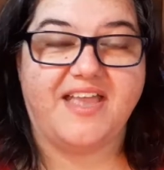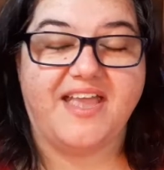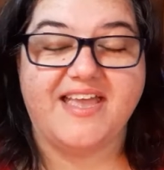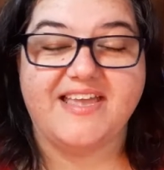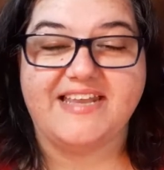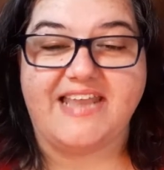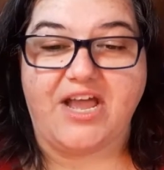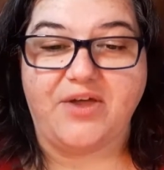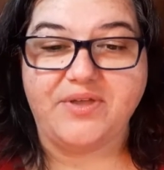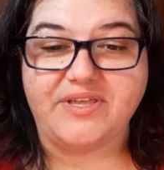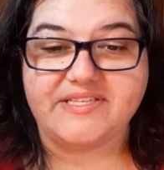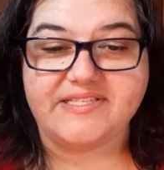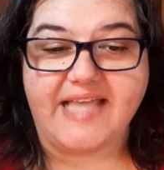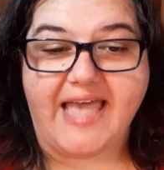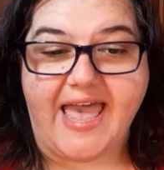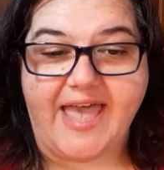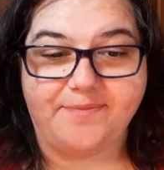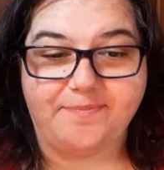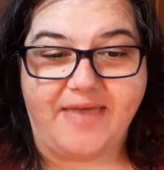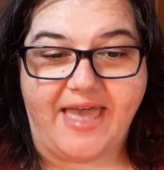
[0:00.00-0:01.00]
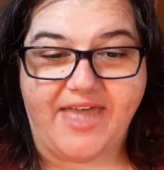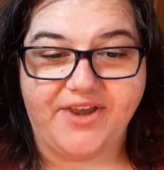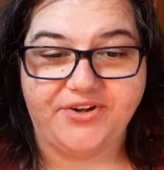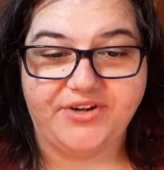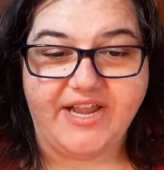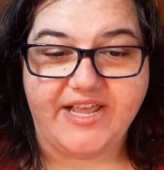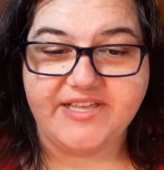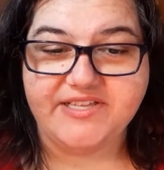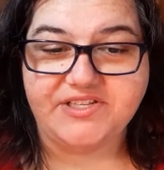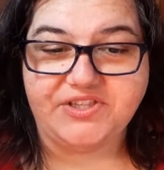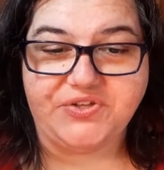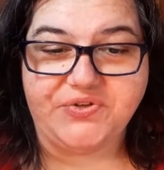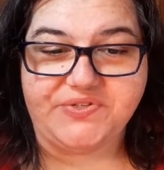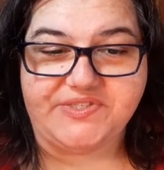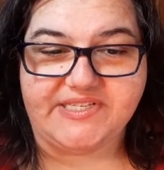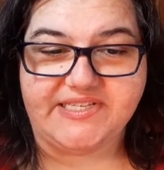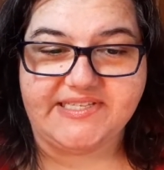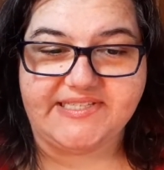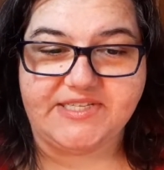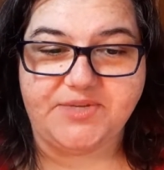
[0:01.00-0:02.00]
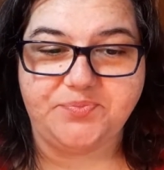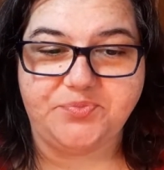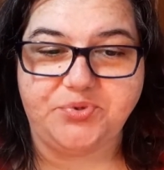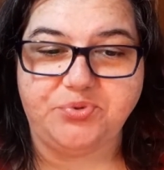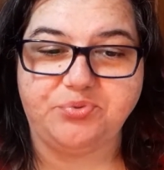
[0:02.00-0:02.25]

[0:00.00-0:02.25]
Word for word: Now his hat pattern includes a simple